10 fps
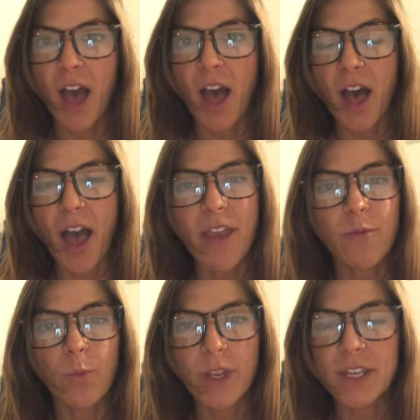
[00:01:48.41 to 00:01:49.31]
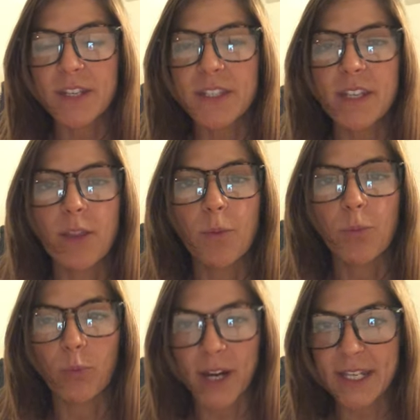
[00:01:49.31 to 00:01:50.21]
Uh, I have witnessed the
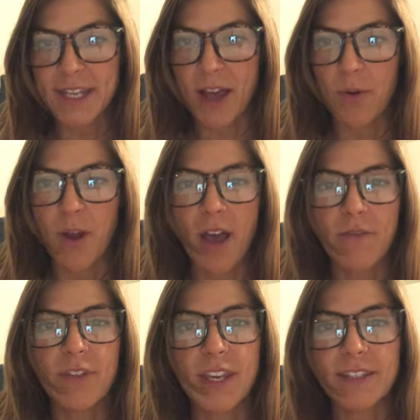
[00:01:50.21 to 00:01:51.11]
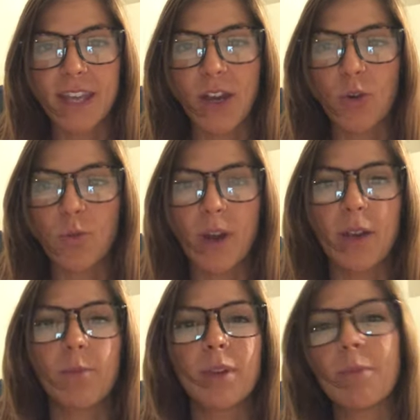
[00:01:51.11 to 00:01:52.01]
breakdown of these
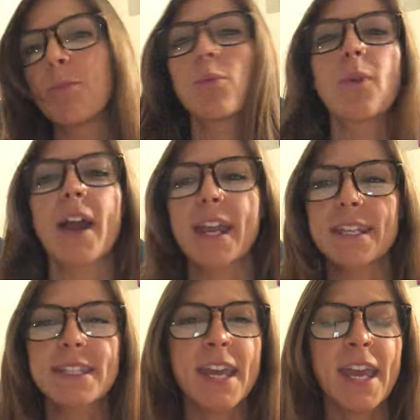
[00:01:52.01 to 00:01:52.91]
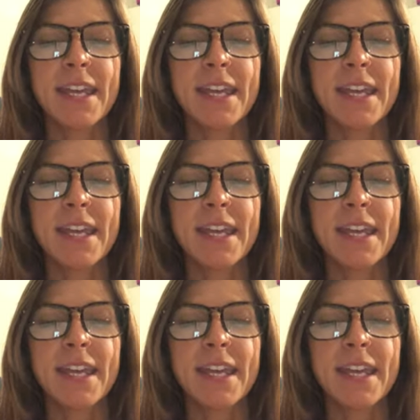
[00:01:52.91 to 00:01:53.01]
incredibly bright,